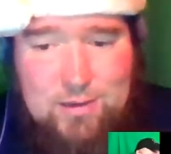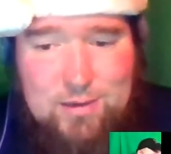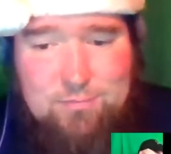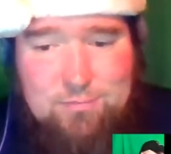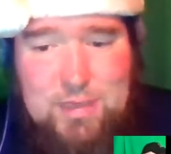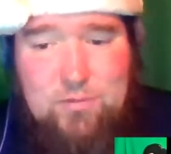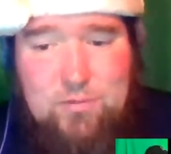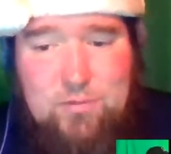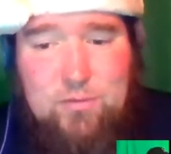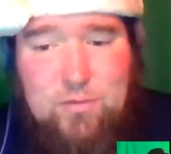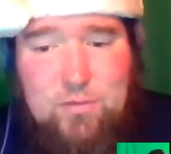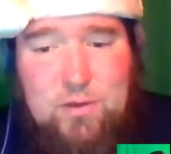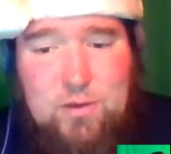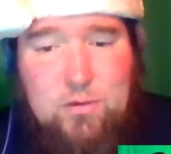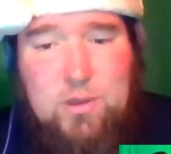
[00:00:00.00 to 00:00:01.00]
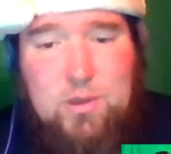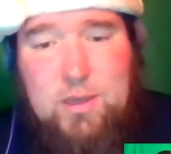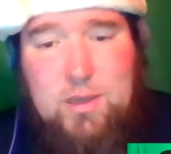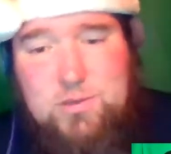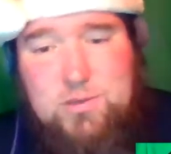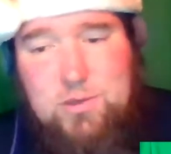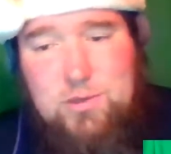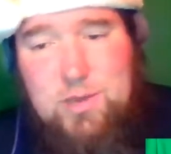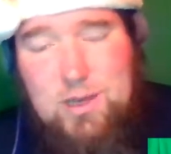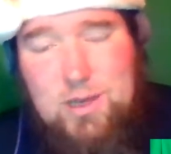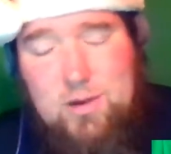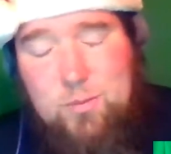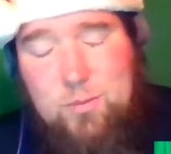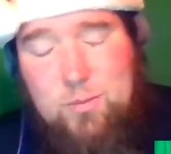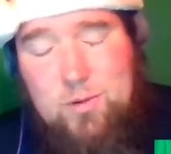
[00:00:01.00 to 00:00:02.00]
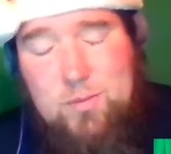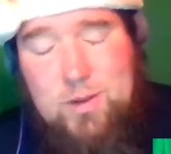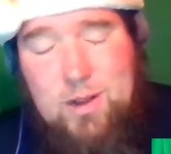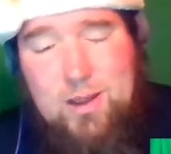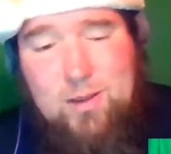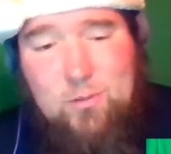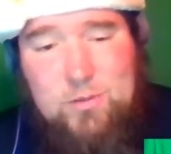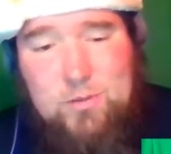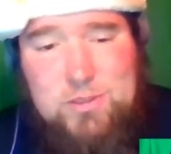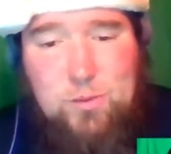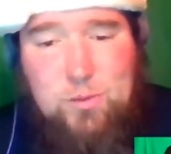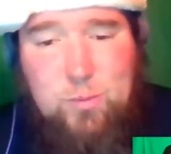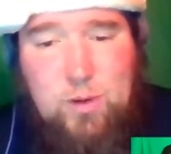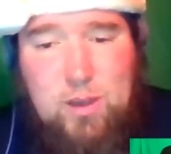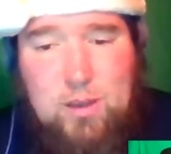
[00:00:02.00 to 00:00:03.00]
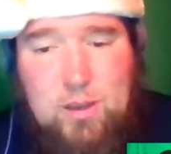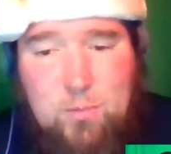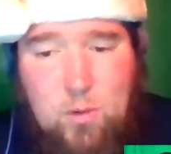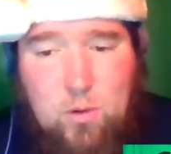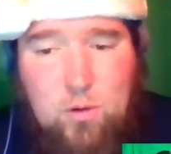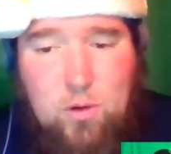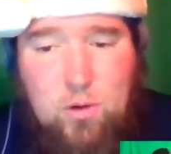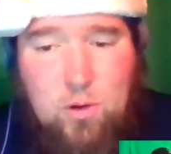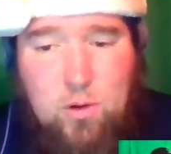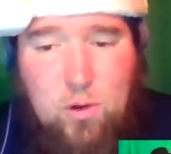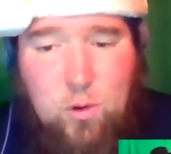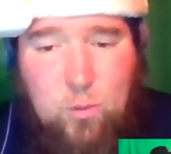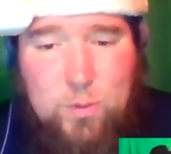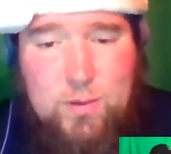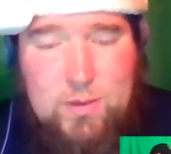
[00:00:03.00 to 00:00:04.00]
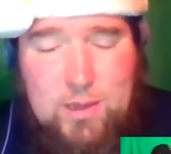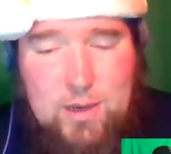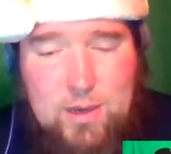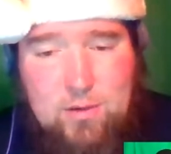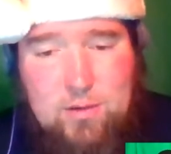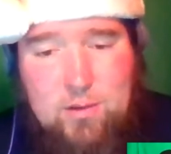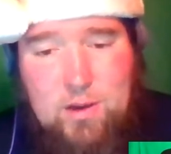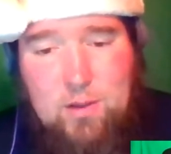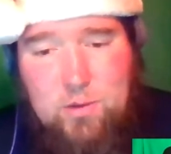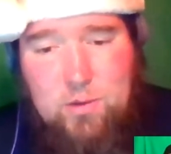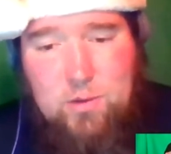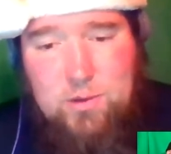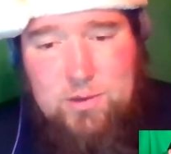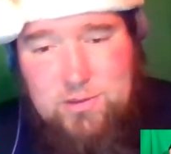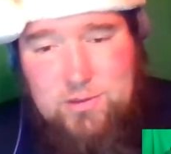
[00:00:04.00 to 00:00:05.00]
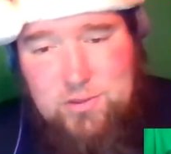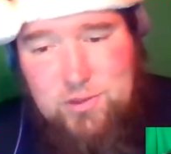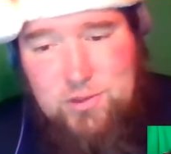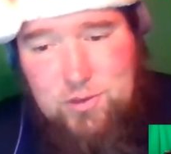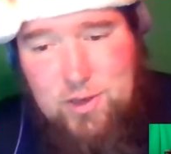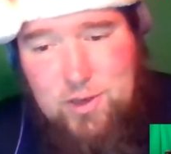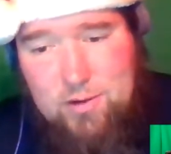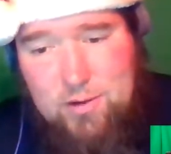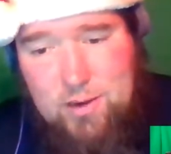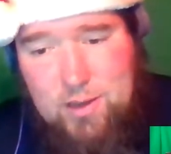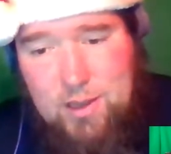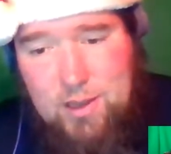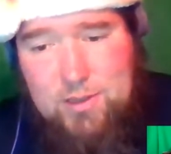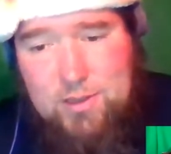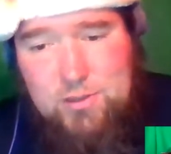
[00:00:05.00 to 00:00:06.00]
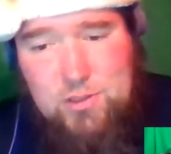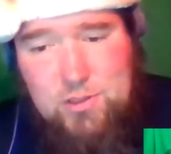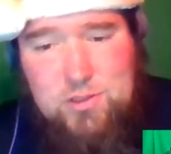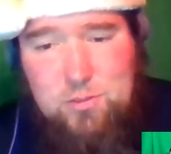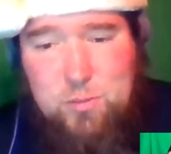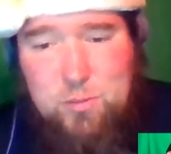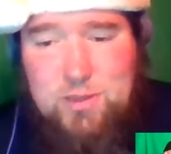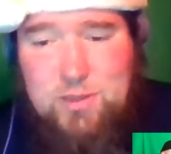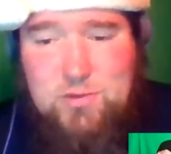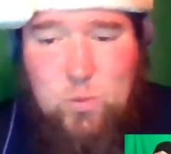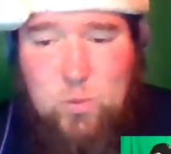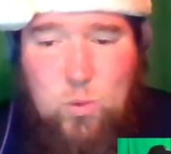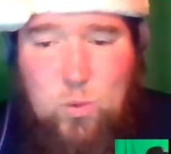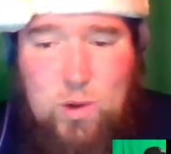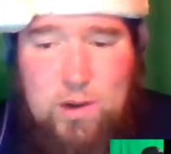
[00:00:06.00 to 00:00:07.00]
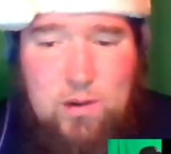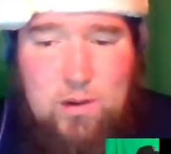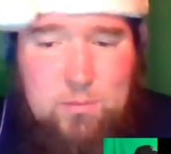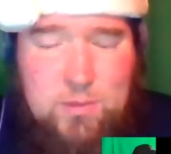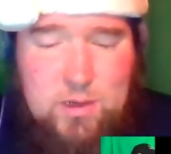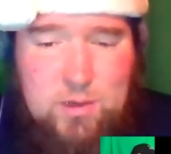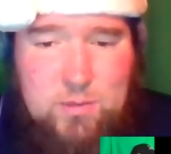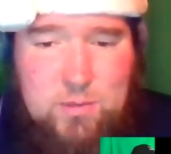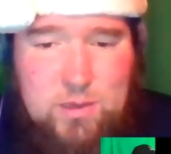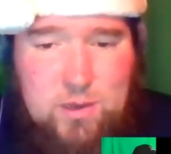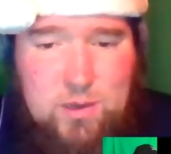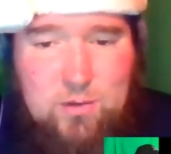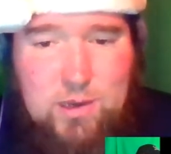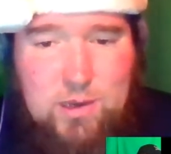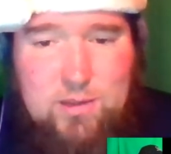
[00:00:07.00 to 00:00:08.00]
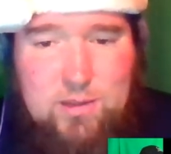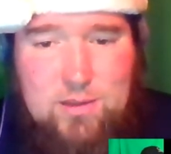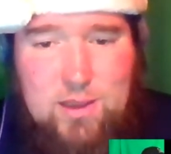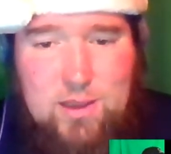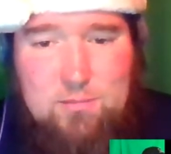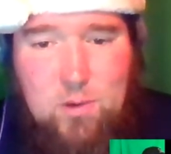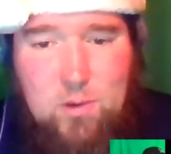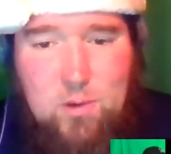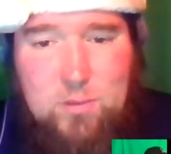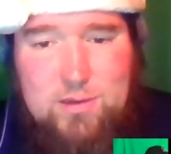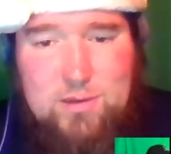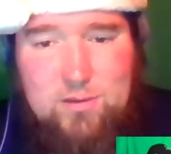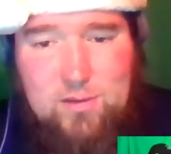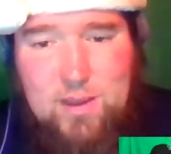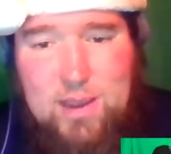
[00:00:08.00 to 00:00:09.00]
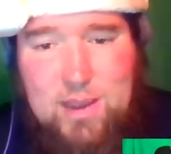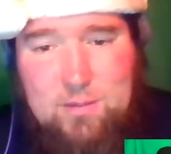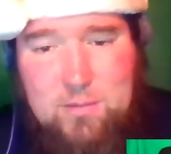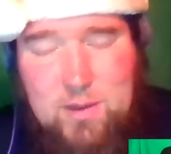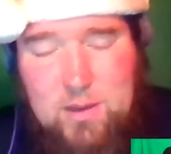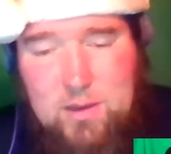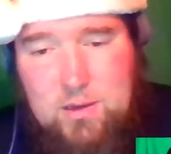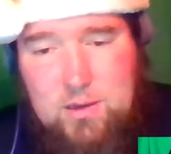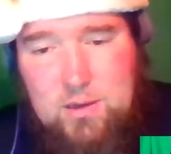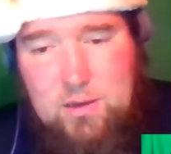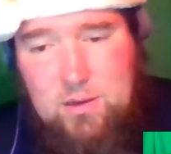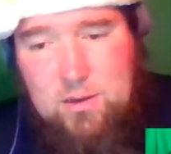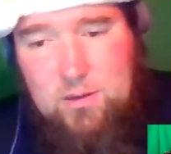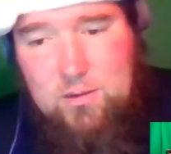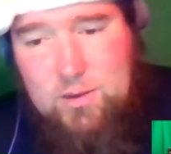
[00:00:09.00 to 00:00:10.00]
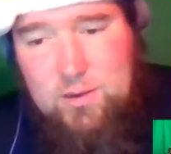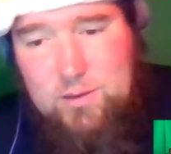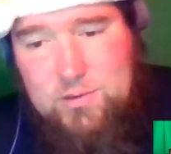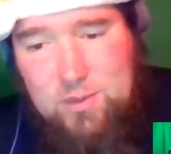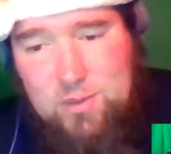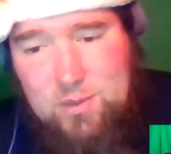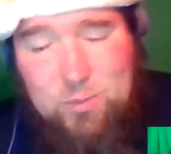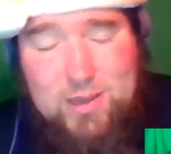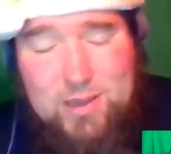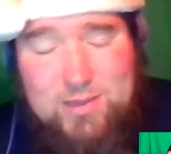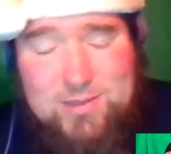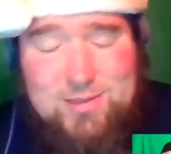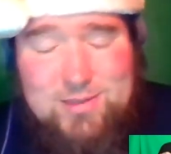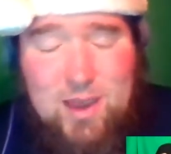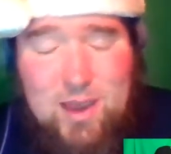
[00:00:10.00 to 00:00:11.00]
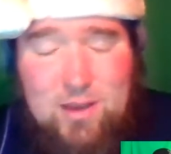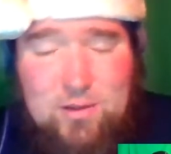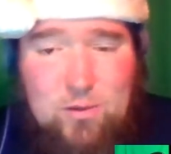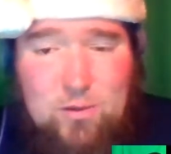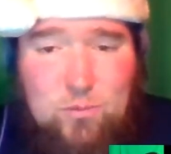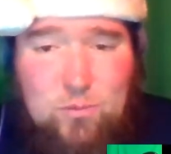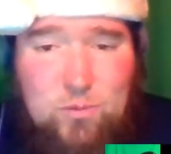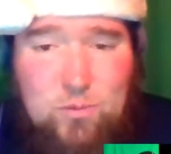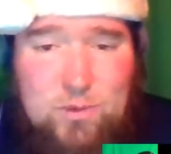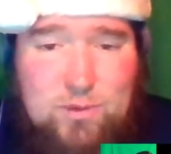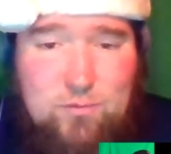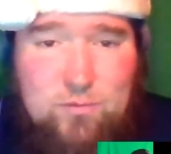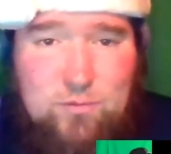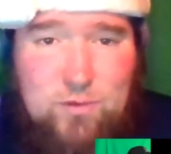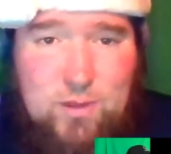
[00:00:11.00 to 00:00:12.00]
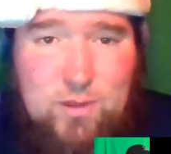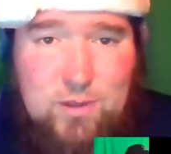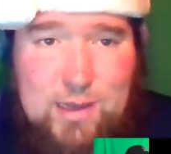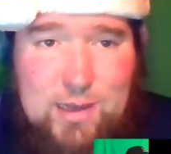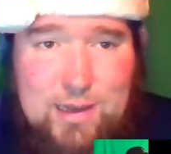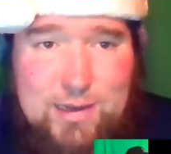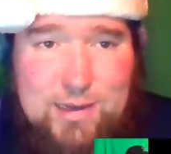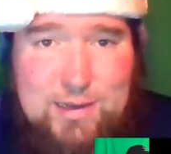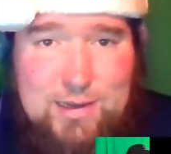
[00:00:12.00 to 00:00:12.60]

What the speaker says: even if I do get a concealed carry permit, I will still probably more open carry than I will concealed carry. Just depends where I'm going to be going at that moment in time. You know, some places I don't really feel like I